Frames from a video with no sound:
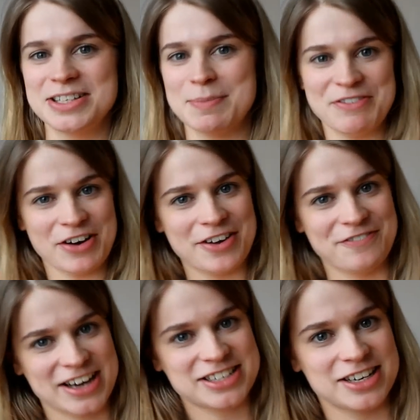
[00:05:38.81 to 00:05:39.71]
to be very
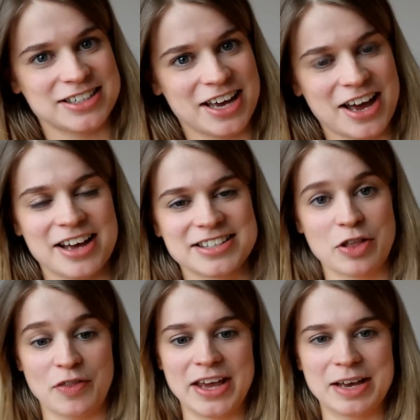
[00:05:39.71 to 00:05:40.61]
affectionate to her so
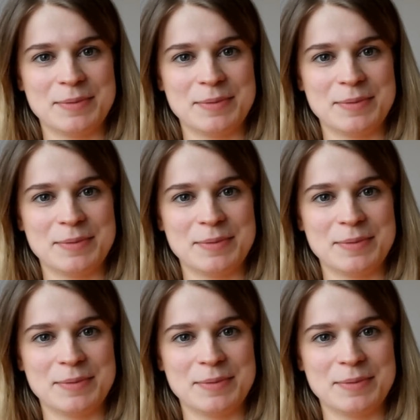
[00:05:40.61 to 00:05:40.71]
that they can